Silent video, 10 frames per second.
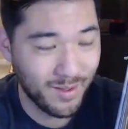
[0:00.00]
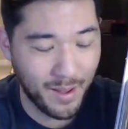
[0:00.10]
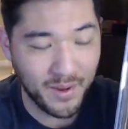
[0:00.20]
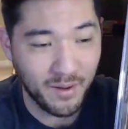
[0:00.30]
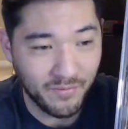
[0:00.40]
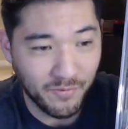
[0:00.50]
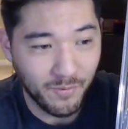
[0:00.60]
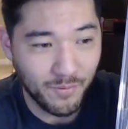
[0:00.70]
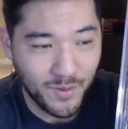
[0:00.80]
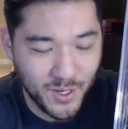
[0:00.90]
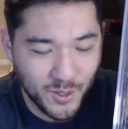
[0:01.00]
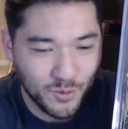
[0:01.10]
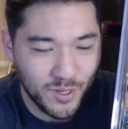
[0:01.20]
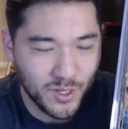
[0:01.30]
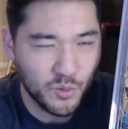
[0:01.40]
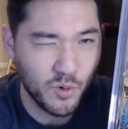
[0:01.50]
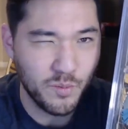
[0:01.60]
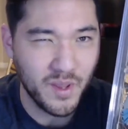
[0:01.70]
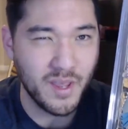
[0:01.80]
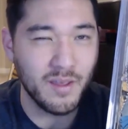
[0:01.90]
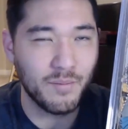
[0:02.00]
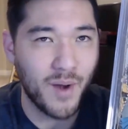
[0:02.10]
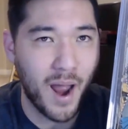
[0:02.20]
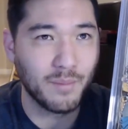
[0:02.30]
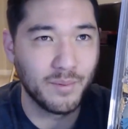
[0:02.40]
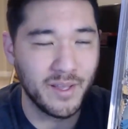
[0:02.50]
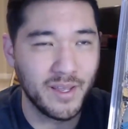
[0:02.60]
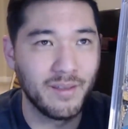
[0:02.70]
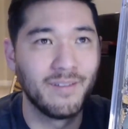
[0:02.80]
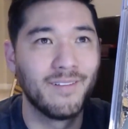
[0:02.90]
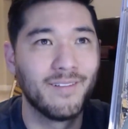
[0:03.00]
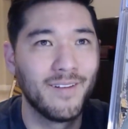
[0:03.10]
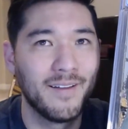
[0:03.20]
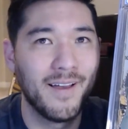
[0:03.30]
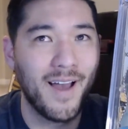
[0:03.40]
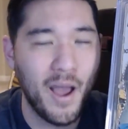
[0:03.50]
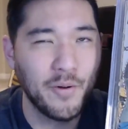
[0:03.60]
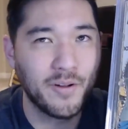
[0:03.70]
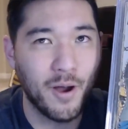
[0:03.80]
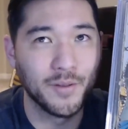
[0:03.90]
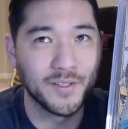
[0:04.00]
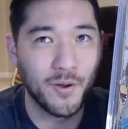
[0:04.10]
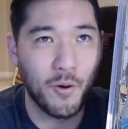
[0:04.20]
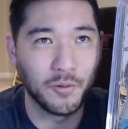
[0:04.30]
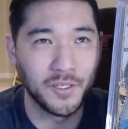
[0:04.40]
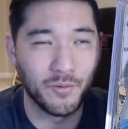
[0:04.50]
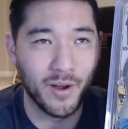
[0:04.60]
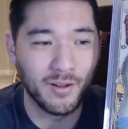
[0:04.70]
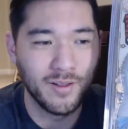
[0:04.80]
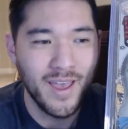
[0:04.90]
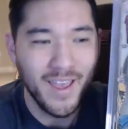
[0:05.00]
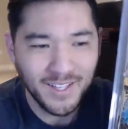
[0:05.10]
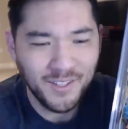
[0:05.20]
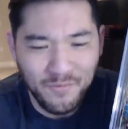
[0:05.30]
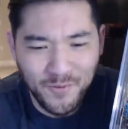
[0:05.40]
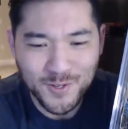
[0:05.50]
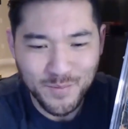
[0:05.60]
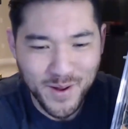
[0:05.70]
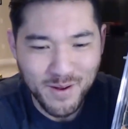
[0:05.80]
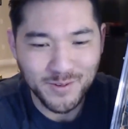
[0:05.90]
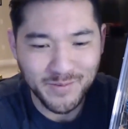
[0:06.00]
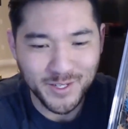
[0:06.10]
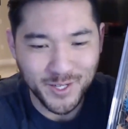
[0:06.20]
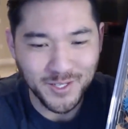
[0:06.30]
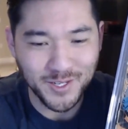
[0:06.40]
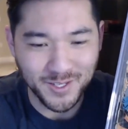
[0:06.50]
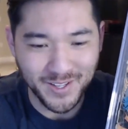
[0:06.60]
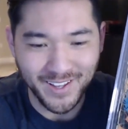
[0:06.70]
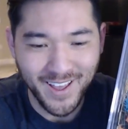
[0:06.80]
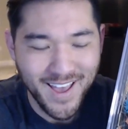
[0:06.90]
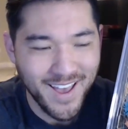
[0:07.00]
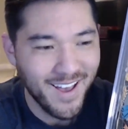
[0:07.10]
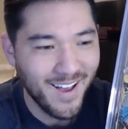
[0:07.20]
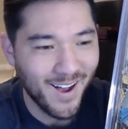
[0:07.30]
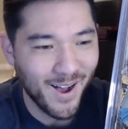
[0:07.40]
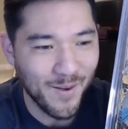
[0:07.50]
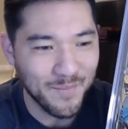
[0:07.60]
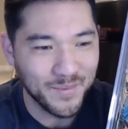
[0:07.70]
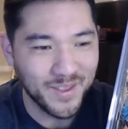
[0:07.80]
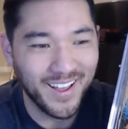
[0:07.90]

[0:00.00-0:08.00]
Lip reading: I mean, this would be probably, I would call this a holy grail. It's the first appearance of the Justice League. I'm